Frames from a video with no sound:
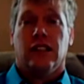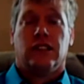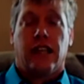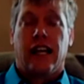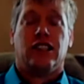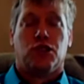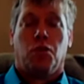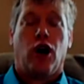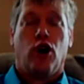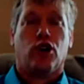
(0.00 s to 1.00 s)
setting
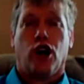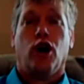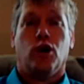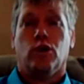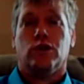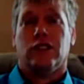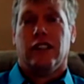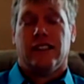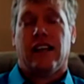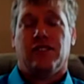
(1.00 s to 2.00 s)
small goals,
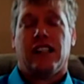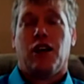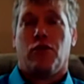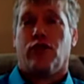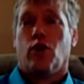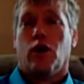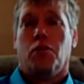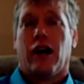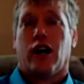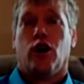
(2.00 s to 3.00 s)
as I've stated before in
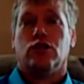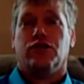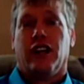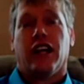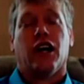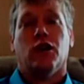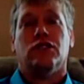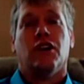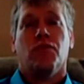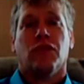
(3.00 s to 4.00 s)
my goals videos,